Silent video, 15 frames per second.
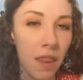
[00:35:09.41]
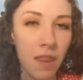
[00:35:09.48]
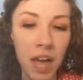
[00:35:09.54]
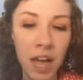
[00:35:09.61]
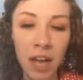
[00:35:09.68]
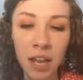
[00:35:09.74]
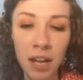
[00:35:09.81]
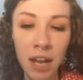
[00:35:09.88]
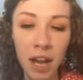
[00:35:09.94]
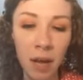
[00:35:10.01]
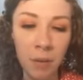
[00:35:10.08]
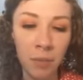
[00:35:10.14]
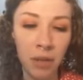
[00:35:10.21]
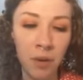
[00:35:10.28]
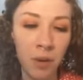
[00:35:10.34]
Then
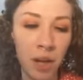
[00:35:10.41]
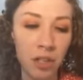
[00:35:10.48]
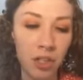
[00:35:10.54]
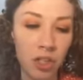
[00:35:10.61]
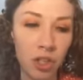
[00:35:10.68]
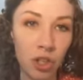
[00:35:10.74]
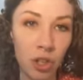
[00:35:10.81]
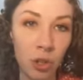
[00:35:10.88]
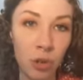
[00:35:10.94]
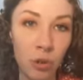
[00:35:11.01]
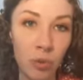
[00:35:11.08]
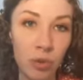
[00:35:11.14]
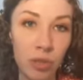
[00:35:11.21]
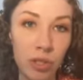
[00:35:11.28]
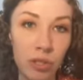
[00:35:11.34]
I'm going to
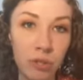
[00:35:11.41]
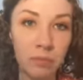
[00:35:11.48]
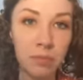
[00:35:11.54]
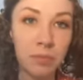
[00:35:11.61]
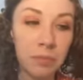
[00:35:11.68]
use